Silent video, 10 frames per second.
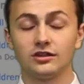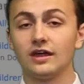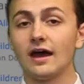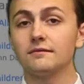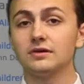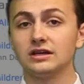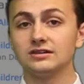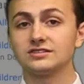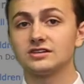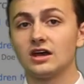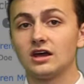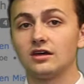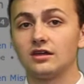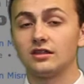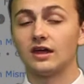That means
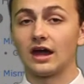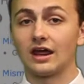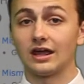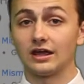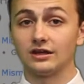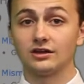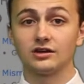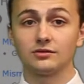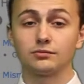that a